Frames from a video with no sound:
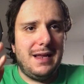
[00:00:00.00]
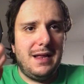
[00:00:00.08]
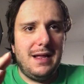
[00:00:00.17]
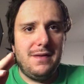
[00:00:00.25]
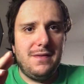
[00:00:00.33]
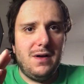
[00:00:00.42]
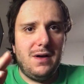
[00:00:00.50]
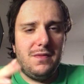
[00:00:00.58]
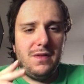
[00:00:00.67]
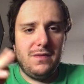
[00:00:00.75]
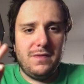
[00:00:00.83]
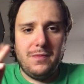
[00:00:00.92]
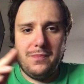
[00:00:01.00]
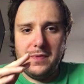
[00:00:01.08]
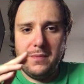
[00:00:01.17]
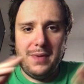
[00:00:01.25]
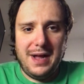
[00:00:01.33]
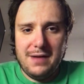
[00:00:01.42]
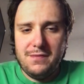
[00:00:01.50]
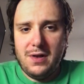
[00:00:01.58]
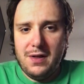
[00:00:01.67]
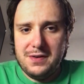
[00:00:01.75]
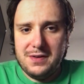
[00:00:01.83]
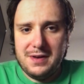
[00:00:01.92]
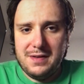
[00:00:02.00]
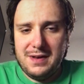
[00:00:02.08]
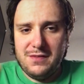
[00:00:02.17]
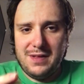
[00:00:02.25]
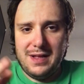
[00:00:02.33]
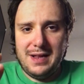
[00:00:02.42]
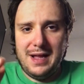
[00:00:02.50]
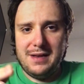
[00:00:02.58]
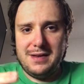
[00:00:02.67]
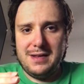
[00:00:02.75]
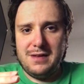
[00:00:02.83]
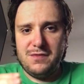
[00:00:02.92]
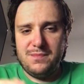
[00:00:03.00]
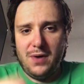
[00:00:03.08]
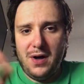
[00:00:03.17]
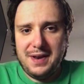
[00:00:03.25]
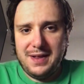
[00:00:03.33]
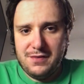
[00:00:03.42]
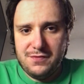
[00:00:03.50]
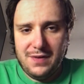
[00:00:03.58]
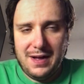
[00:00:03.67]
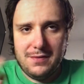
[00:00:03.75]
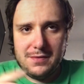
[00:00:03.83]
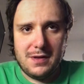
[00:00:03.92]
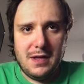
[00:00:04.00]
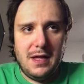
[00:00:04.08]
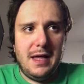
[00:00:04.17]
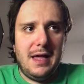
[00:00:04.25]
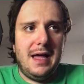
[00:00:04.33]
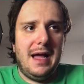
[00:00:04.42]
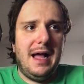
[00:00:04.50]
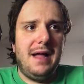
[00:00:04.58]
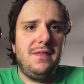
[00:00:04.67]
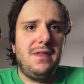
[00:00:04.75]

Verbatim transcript: in in in uh, the, the, the Bay of London, and his and, his body is found,